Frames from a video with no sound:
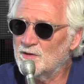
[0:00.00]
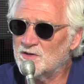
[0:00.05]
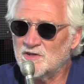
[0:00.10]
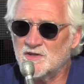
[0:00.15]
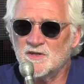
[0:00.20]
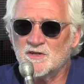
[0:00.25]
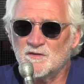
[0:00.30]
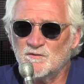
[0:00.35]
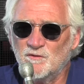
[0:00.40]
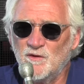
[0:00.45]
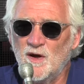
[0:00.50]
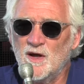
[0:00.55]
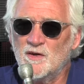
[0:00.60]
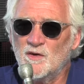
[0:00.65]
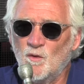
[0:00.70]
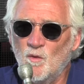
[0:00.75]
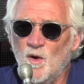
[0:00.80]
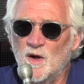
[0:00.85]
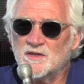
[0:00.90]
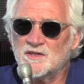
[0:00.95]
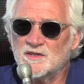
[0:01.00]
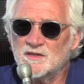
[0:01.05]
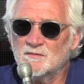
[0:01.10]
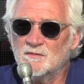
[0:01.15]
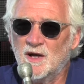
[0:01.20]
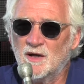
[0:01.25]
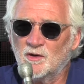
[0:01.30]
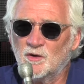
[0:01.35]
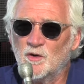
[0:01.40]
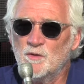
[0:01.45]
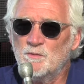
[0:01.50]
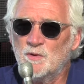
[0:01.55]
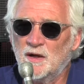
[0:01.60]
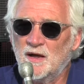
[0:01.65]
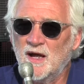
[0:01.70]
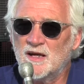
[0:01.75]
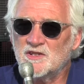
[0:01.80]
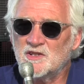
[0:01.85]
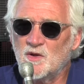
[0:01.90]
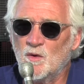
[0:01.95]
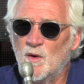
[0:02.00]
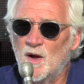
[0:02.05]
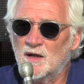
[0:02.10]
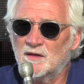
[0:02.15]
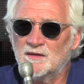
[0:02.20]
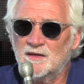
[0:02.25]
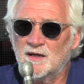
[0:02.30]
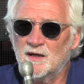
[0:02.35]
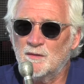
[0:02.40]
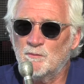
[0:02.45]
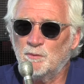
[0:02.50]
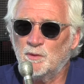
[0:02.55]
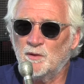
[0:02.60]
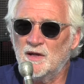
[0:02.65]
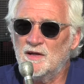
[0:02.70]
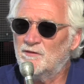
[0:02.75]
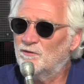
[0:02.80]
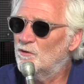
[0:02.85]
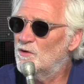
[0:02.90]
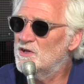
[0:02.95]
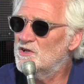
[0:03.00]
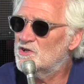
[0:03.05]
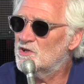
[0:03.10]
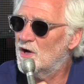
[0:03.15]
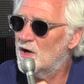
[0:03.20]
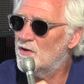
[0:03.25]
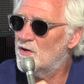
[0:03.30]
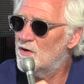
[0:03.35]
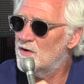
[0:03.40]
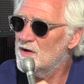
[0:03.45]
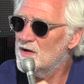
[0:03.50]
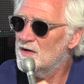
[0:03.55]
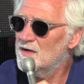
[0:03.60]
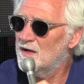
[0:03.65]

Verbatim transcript: it's just fun to watch some a group of guys go out there and play for each other